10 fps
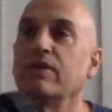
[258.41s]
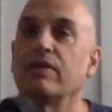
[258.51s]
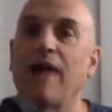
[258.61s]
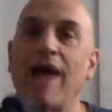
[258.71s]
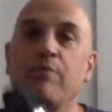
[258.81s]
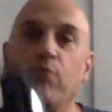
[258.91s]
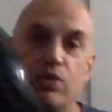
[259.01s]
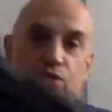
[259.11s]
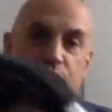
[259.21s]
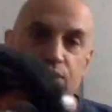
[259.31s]
at
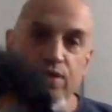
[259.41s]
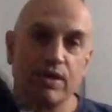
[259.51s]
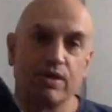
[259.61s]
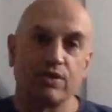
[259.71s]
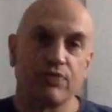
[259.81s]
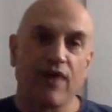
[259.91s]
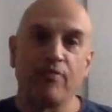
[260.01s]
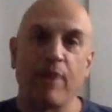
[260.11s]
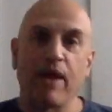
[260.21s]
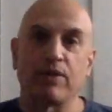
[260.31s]
most this thing is 5
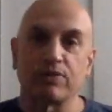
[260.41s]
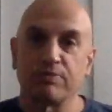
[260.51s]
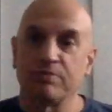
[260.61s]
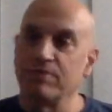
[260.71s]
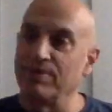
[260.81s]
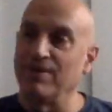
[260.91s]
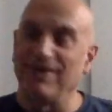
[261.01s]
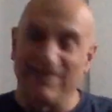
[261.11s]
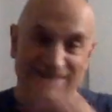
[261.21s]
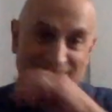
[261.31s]
pounds.
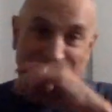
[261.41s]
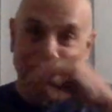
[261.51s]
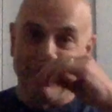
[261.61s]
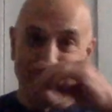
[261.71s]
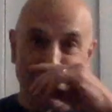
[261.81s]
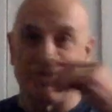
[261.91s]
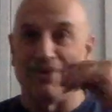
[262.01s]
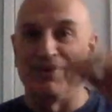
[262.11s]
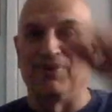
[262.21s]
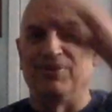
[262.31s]

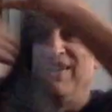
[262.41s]
So